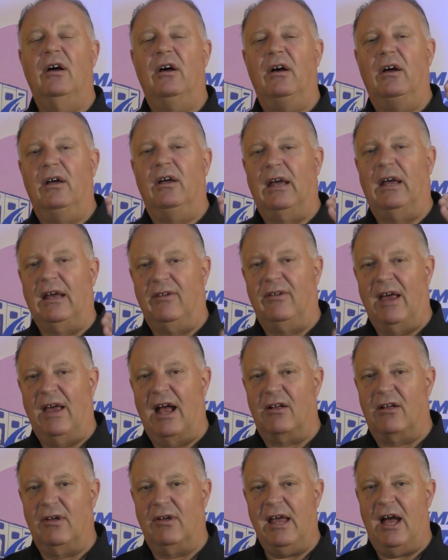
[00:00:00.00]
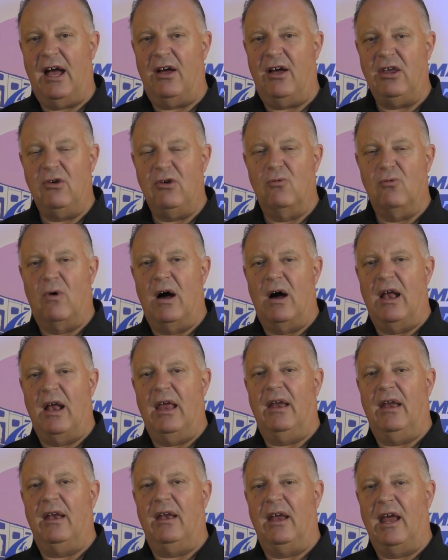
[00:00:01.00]
exactly how you want
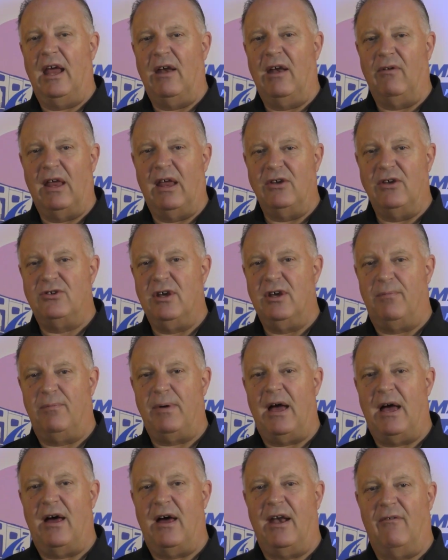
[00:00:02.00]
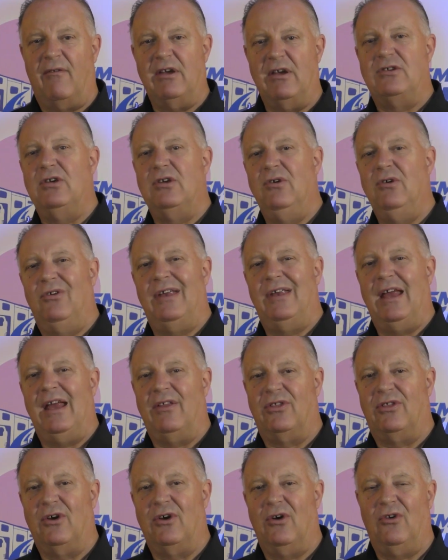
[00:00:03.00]
it, and they ship out every Tuesday and
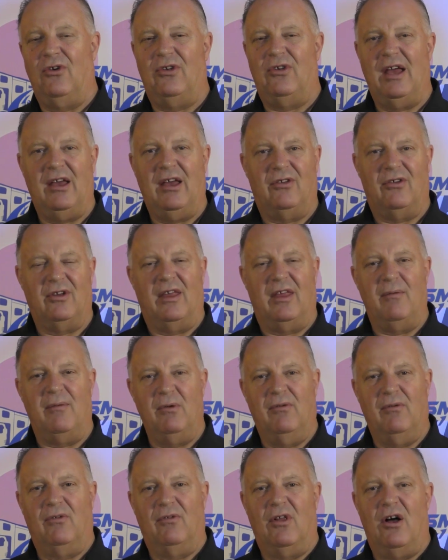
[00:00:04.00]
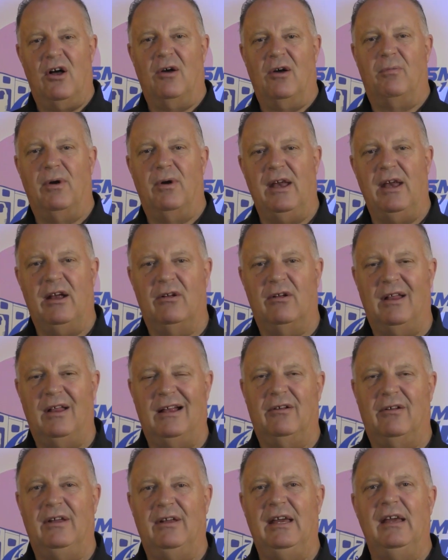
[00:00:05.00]
Thursday, so they move along pretty
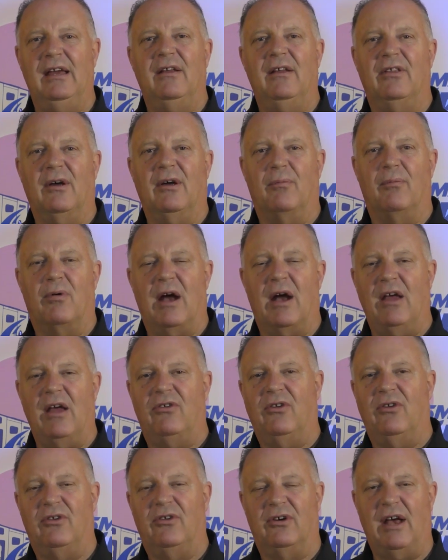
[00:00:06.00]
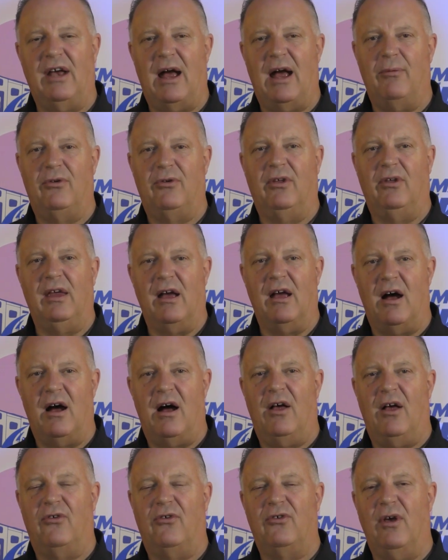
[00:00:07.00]
quickly. The prices are absolutely
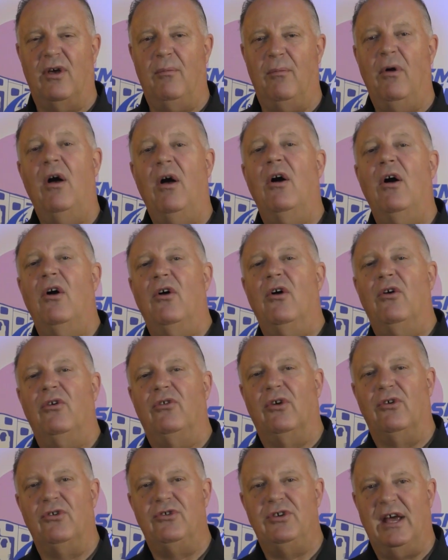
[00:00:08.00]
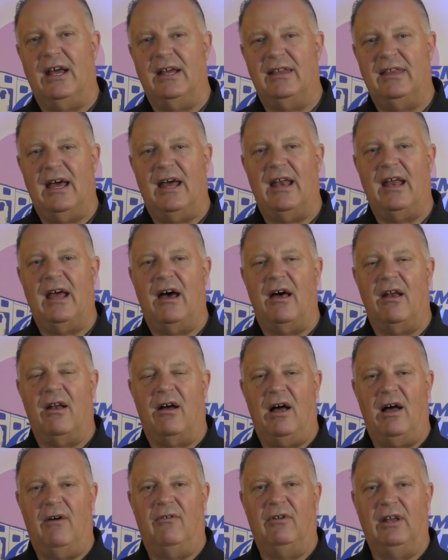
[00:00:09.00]
awesome, so check that out. I'll
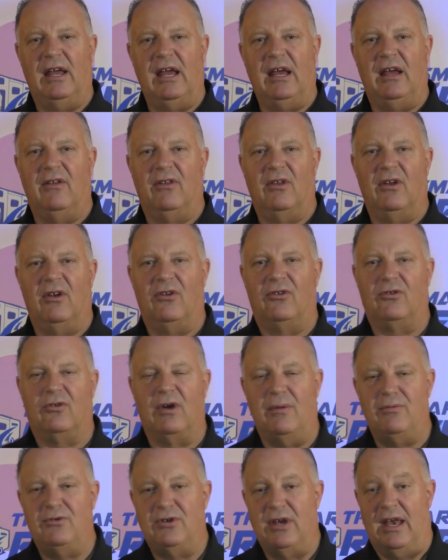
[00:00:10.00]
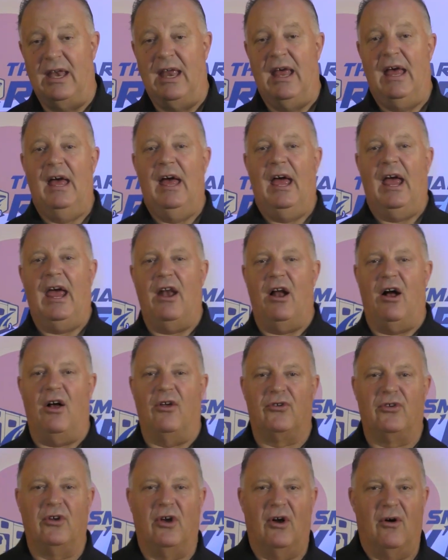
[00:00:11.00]
have a link in the description. And
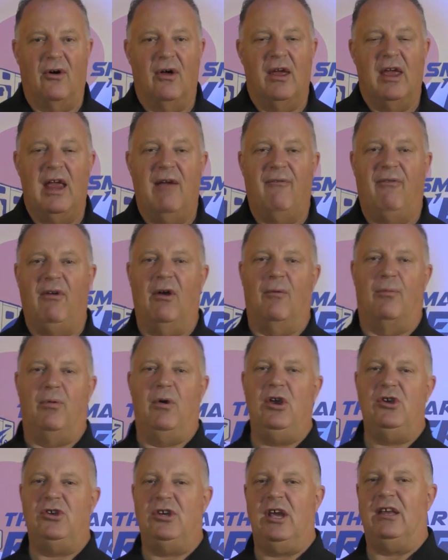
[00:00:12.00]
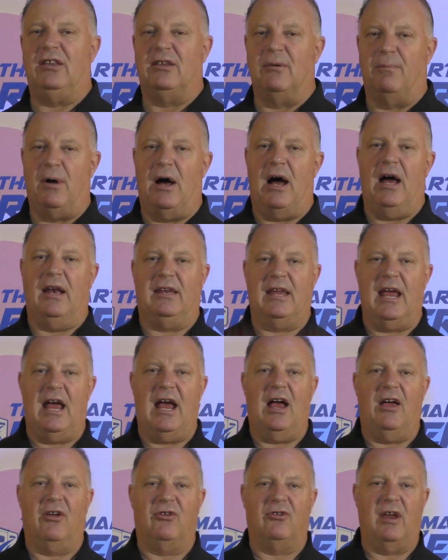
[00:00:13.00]
also, if you appreciate the
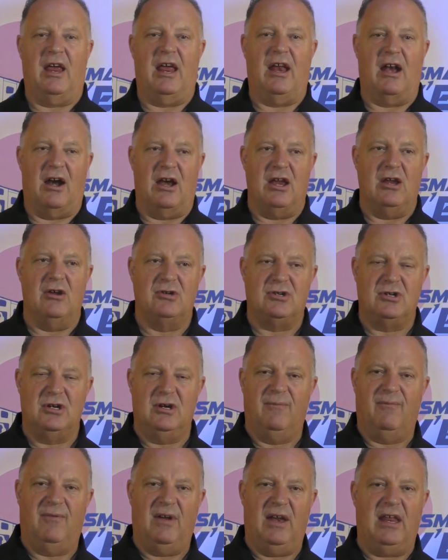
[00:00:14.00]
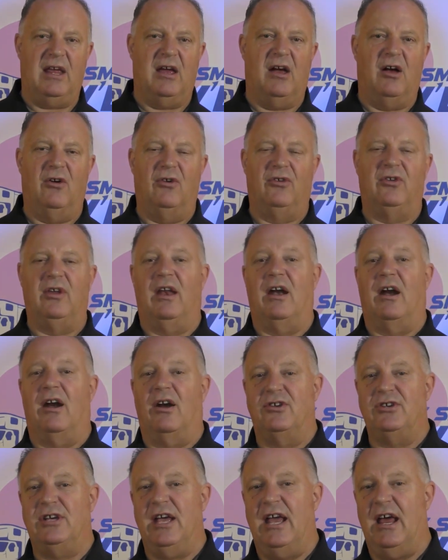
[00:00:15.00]
podcast and our YouTube videos and our
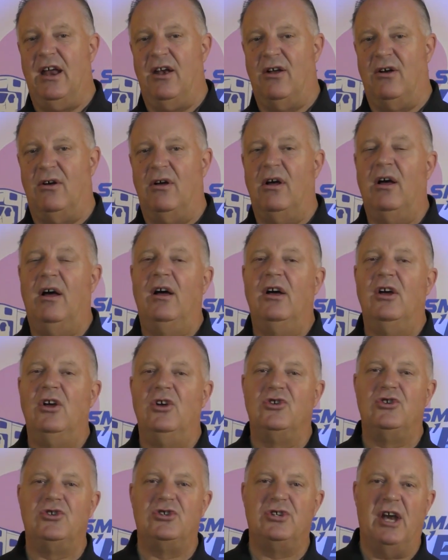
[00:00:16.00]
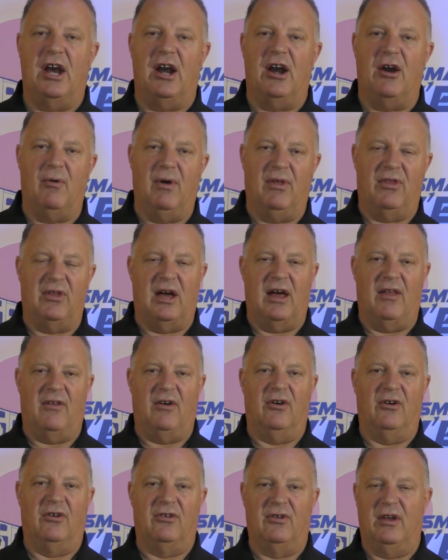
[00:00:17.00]
channel, share it with
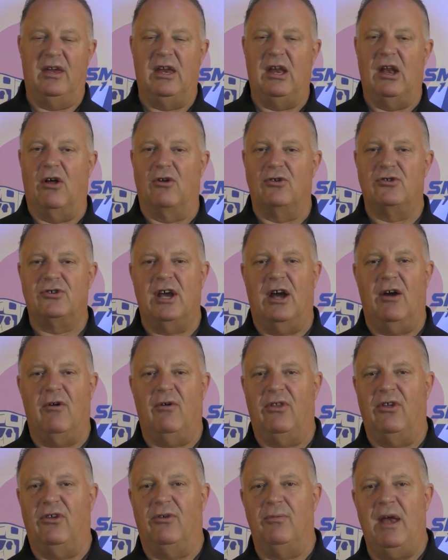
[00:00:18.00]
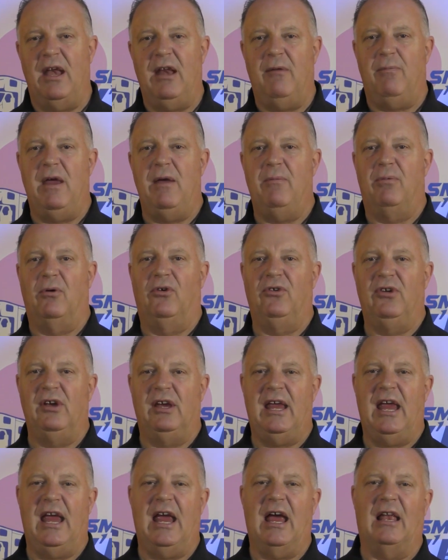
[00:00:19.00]
others. Share it with as many people as you
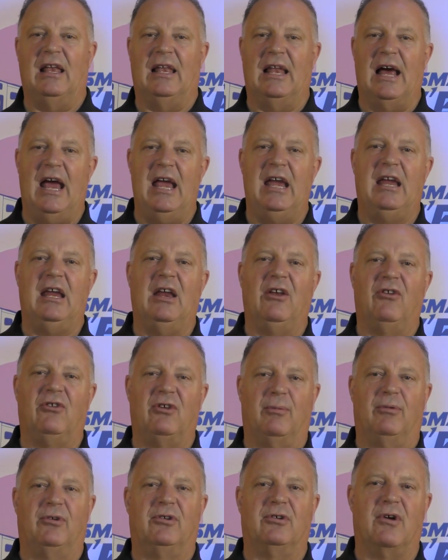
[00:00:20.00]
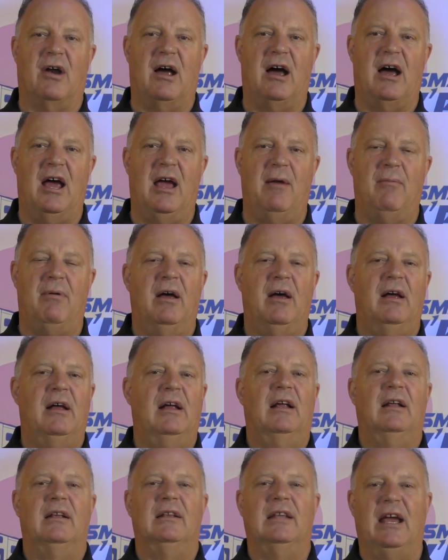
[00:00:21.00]
can. Like and subscribe.
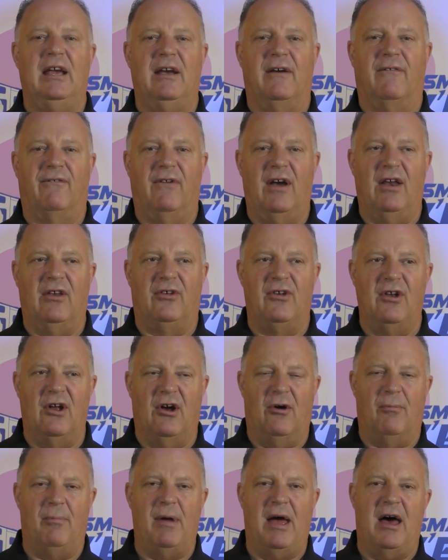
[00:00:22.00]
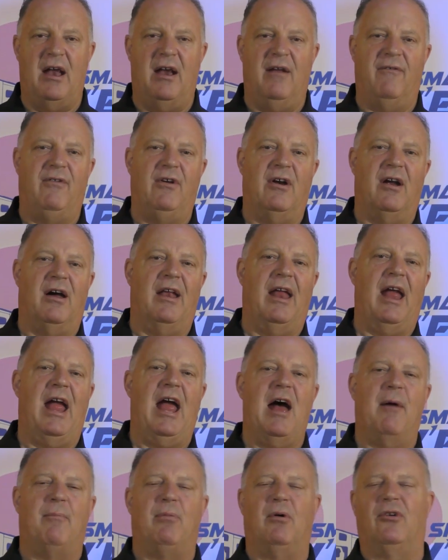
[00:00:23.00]
Let your friends know about it. If you're on
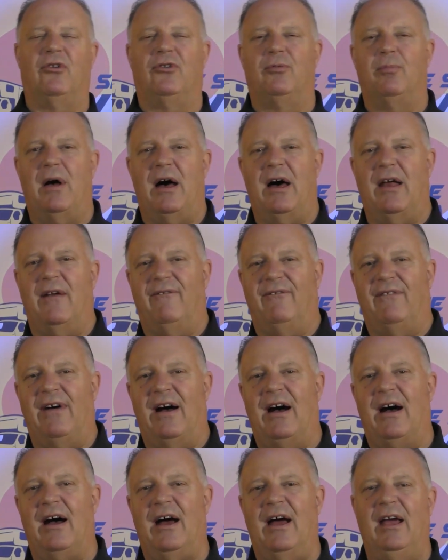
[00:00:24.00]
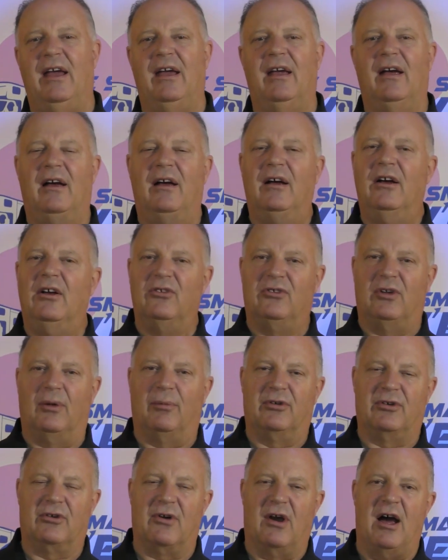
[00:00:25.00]
Apple, Spotify,
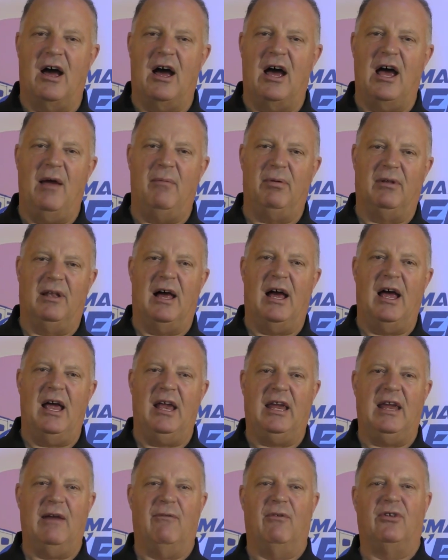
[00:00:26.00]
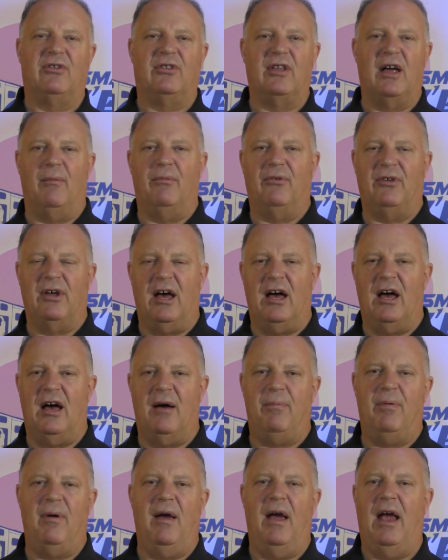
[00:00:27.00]
subscribe, like, give us thumbs
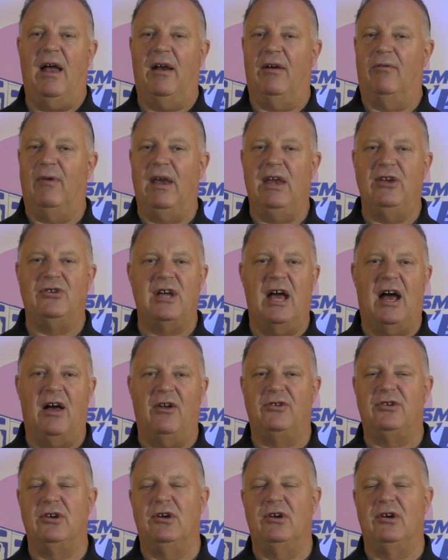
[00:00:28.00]
up, reach out to